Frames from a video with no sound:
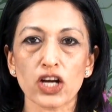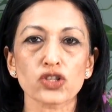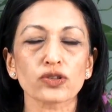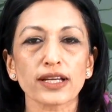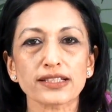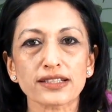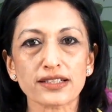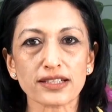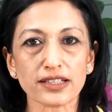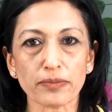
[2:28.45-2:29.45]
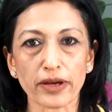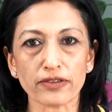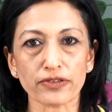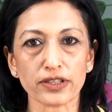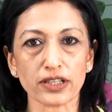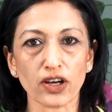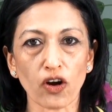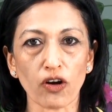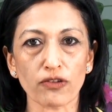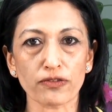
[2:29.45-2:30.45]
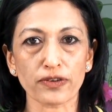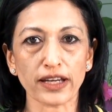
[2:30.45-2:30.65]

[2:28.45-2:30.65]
So let's consider the benefit of